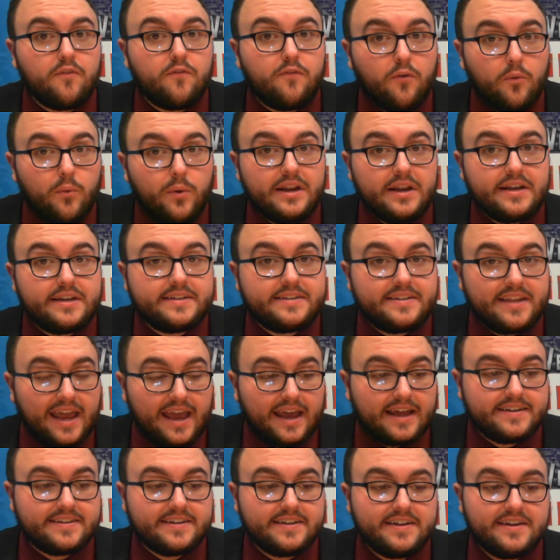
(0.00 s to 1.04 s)
avoid
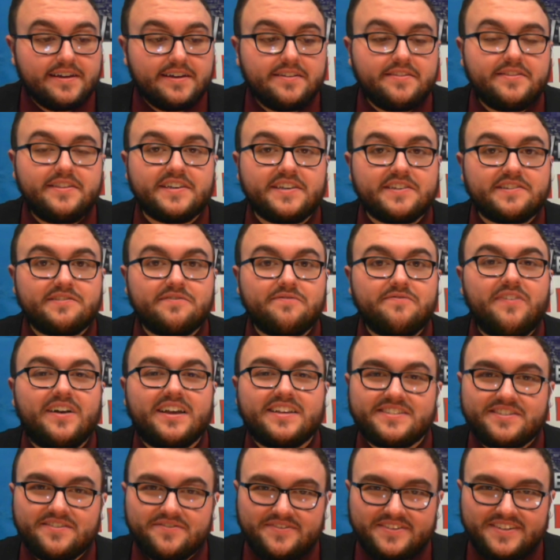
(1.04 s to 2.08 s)
debt this
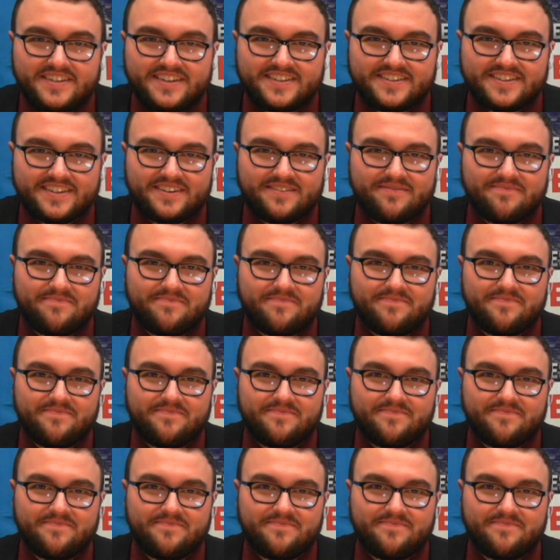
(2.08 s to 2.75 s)
festive season.